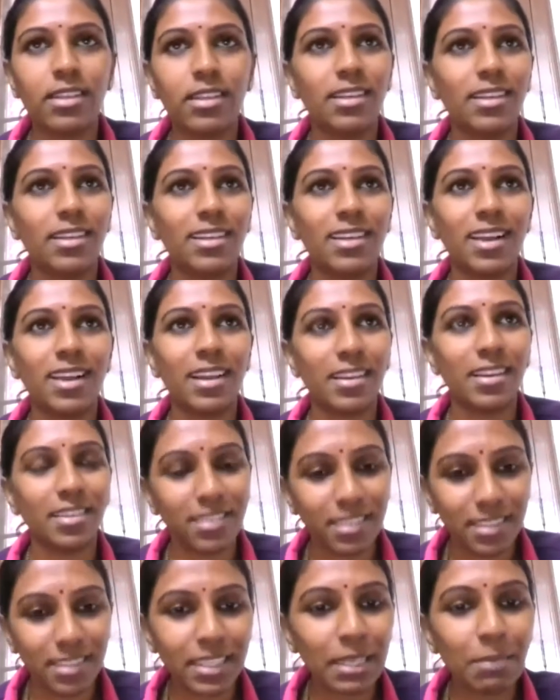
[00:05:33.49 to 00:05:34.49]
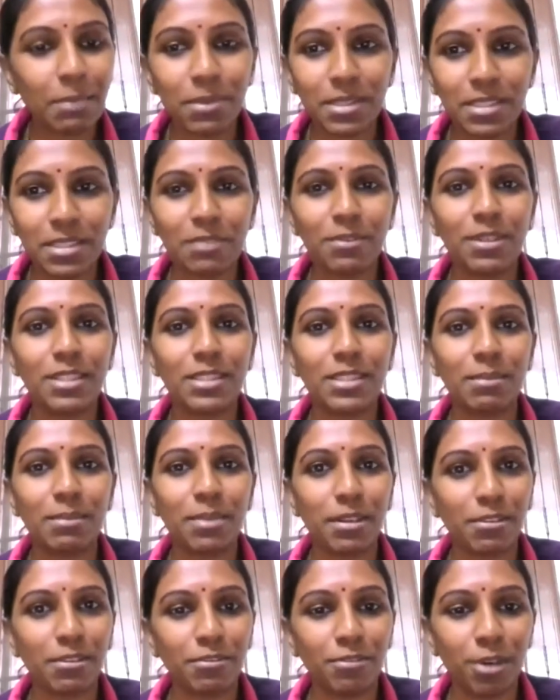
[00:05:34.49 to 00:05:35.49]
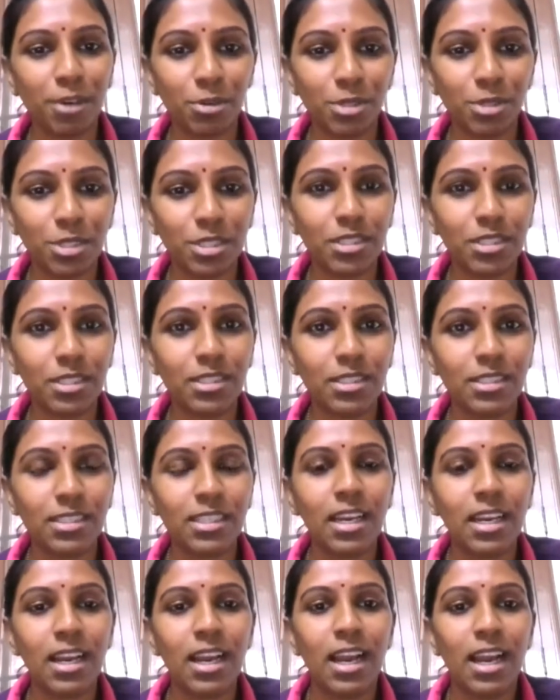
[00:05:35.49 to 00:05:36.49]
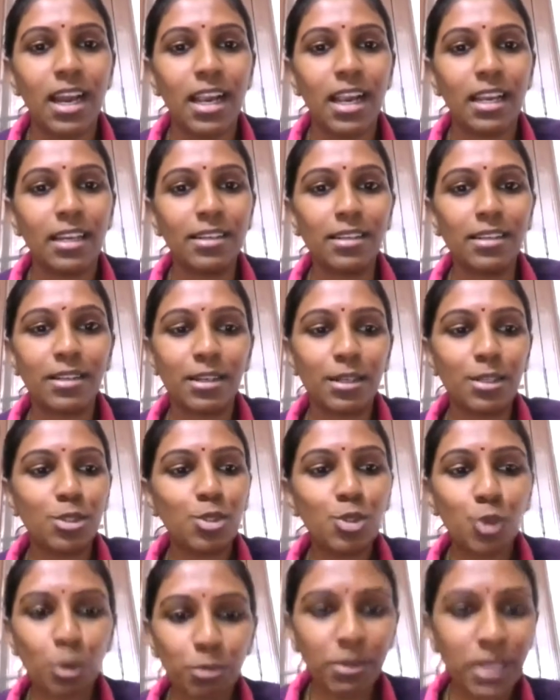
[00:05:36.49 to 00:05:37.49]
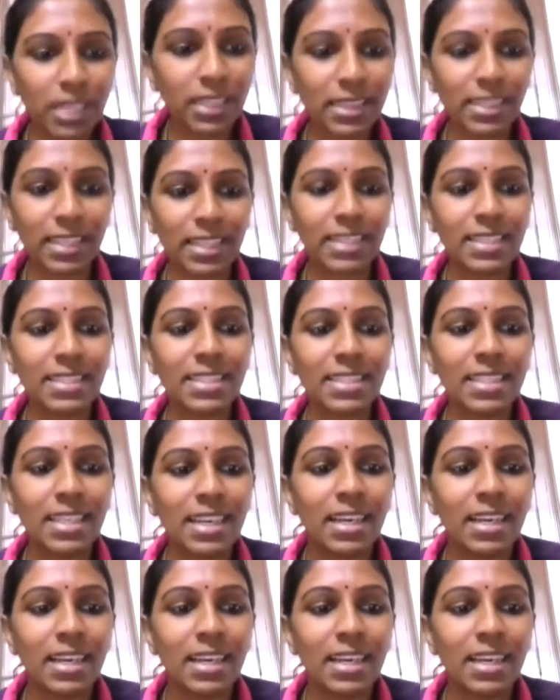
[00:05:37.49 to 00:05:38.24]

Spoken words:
And I keep receiving some gift vouchers and so many things.